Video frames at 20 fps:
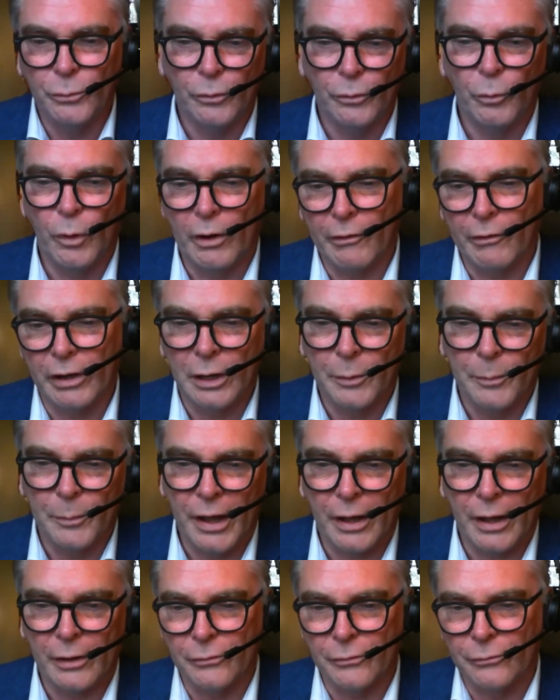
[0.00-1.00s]
worrying
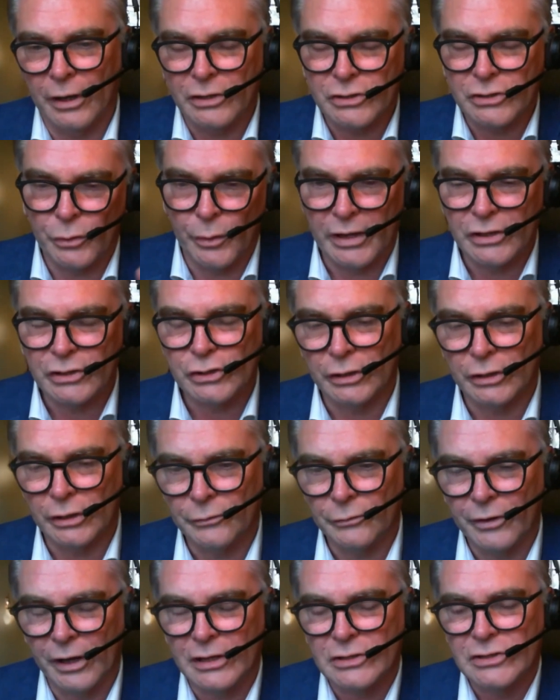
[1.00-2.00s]
about the fluctuation
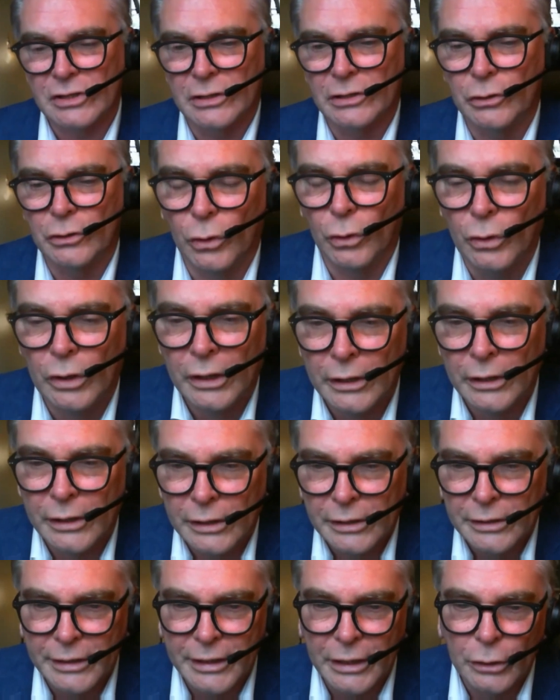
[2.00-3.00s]
affecting your
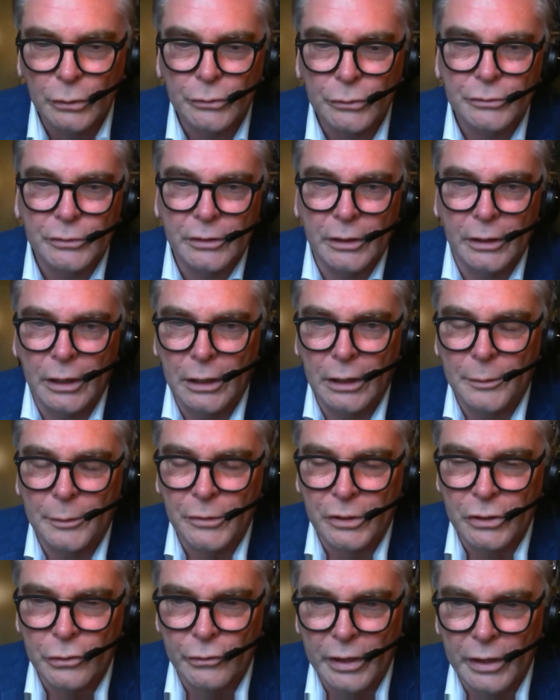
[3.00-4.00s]
yield
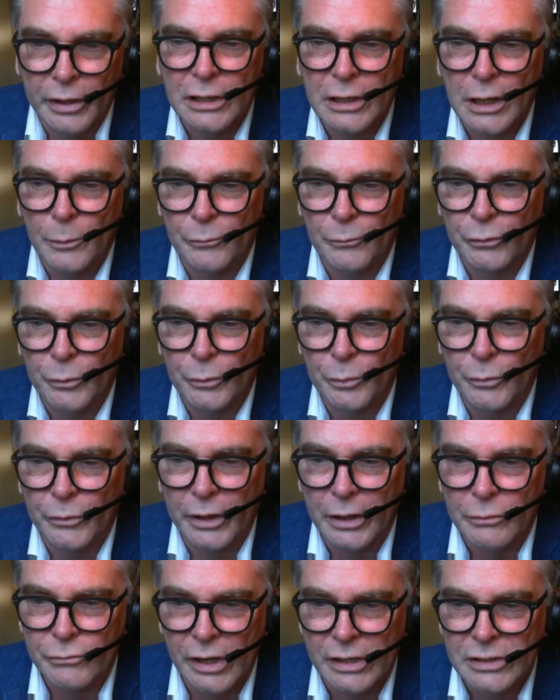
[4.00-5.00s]
and your income from
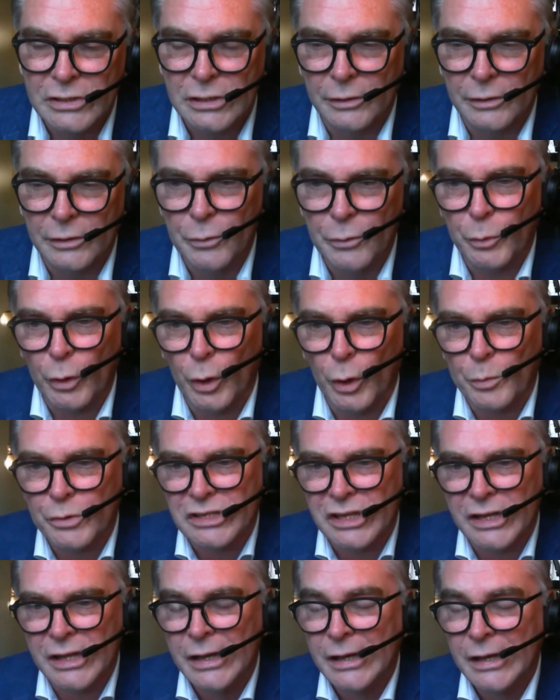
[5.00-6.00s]
the rental of the
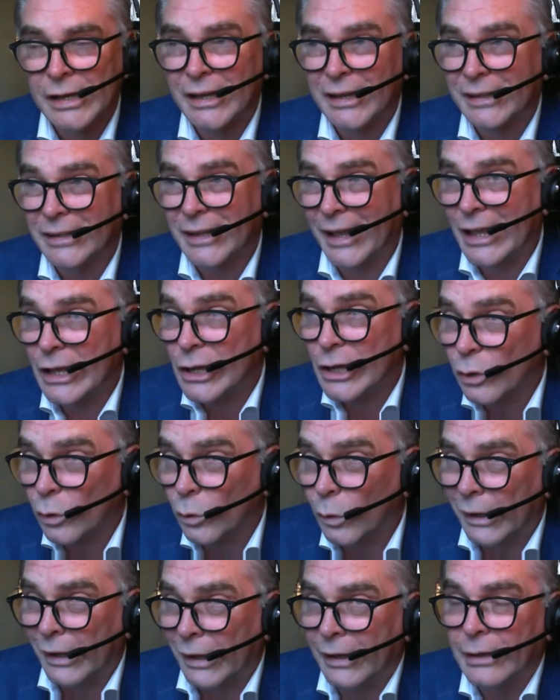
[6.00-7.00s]
property.
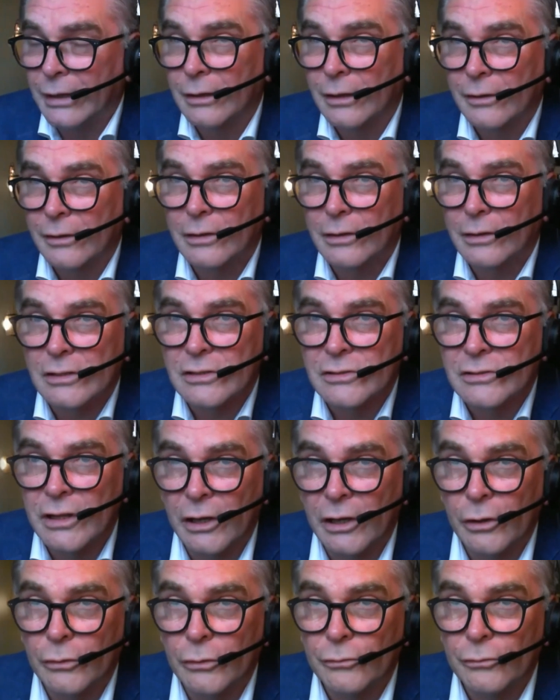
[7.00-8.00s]
Equally, there's
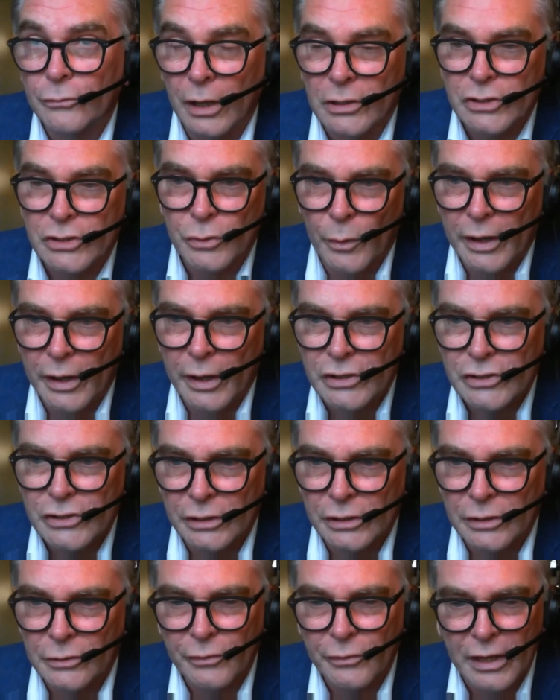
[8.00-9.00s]
no
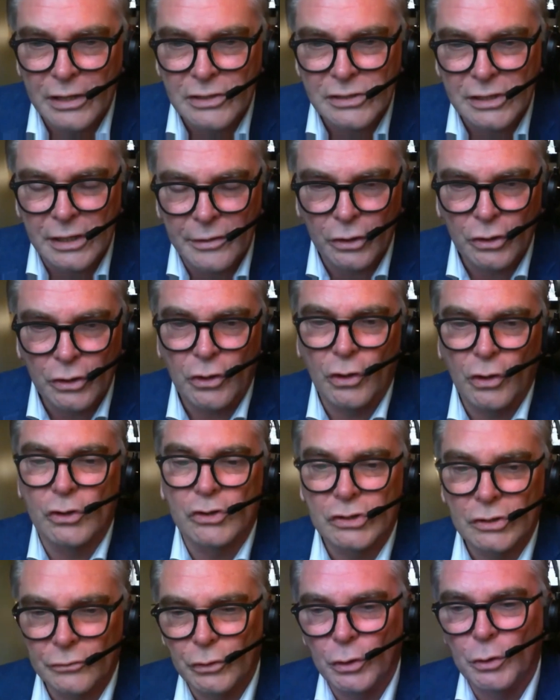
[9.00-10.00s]
fluctuation affecting the
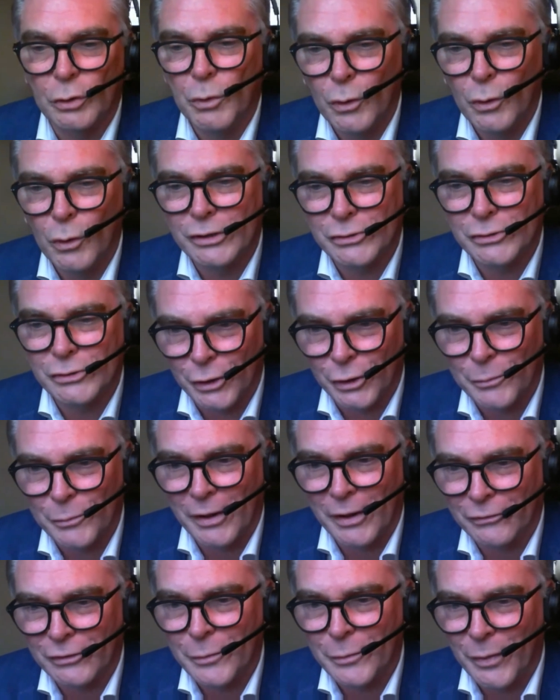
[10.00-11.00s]
cost of your mortgage on a
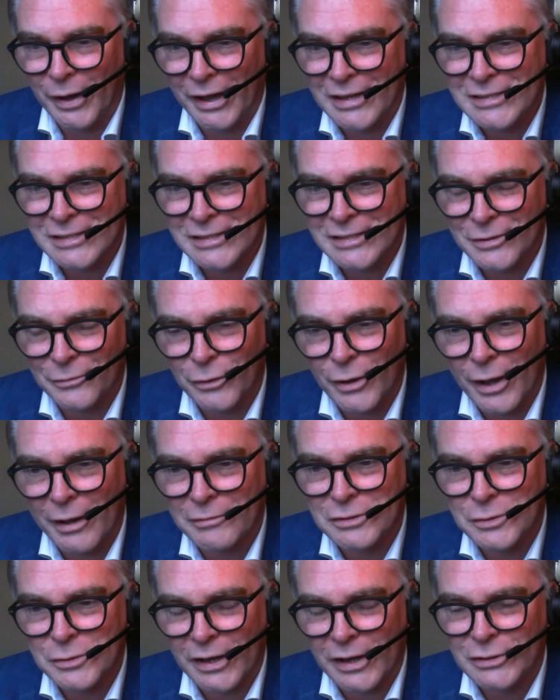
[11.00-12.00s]
monthly basis if you're
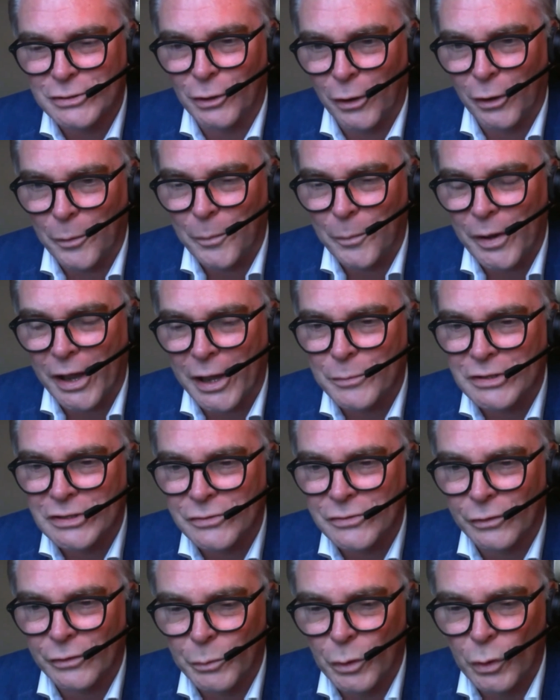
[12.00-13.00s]
having to pay dollar payments
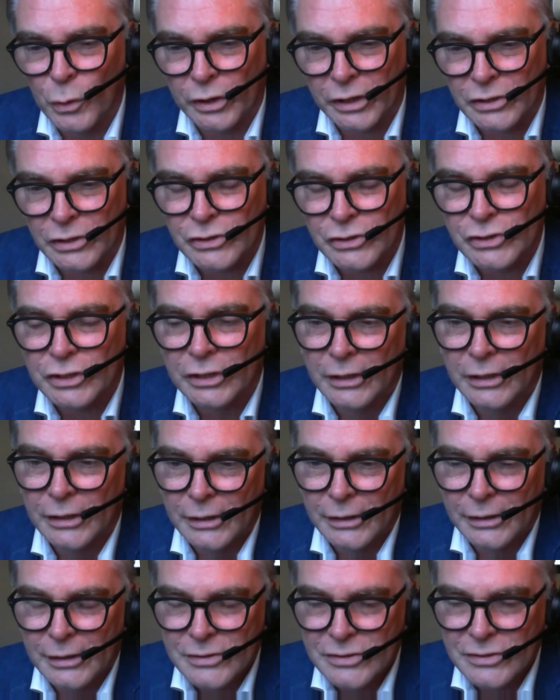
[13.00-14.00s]
for the mortgage.
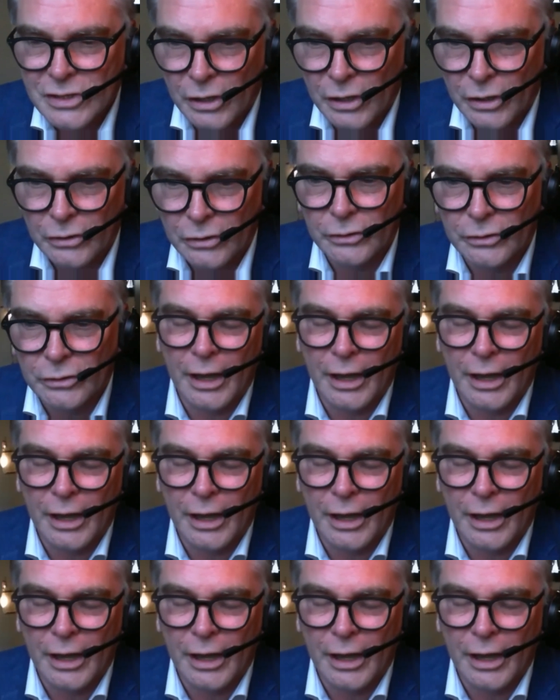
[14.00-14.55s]
So